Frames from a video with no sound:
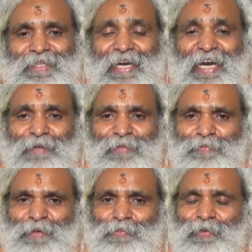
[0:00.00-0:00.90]
army
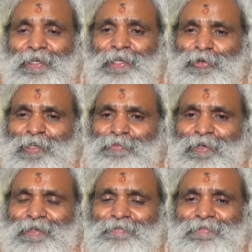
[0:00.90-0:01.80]
people,
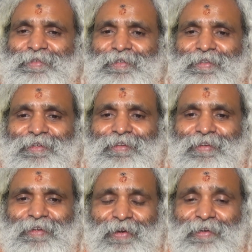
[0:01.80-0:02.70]
uniform,
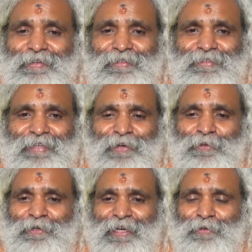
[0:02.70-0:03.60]
lawyers, I
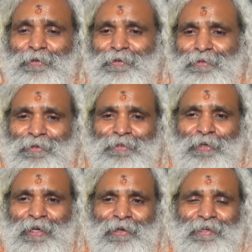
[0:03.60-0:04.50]
don't know, today lawyer